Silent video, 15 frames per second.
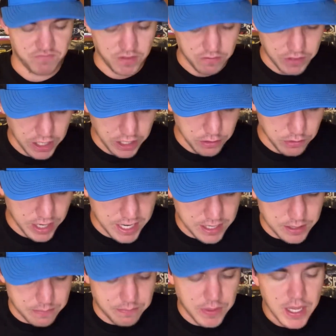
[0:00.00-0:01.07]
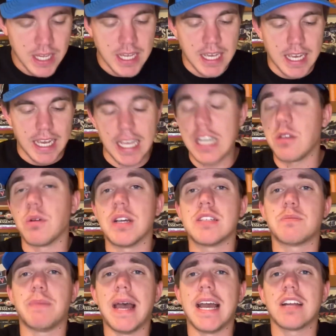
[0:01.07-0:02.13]
Very random. Anyways,
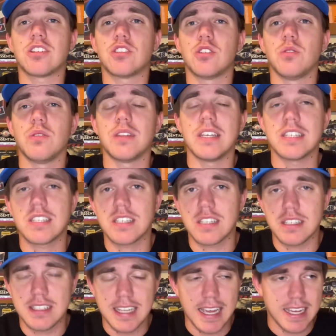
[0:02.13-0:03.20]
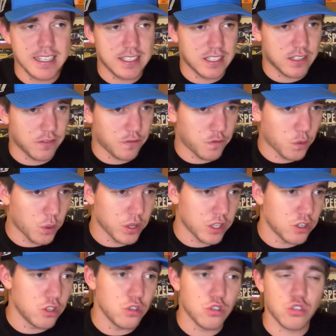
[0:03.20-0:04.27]
back to this test for the
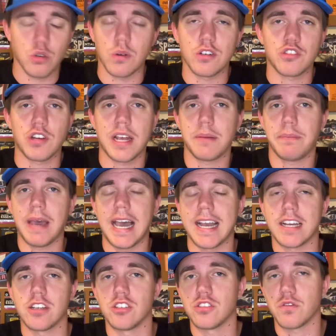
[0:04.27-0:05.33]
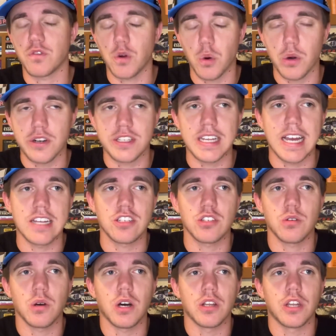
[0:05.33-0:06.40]
new short track package. Of course, as
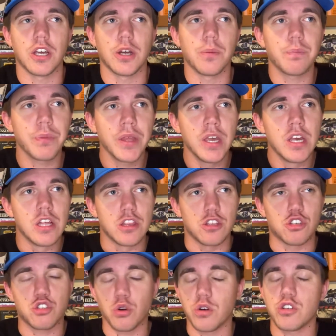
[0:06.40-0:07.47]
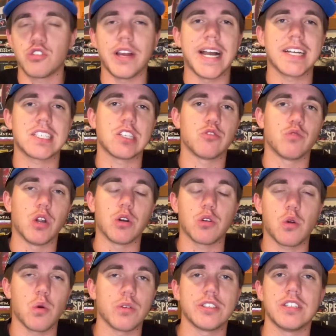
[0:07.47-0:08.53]
you all know, the short tracks and road
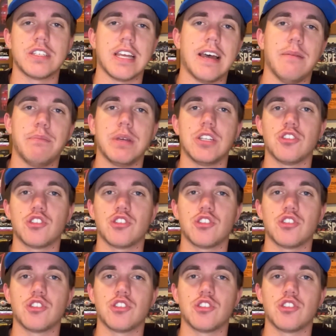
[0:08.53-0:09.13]
courses have been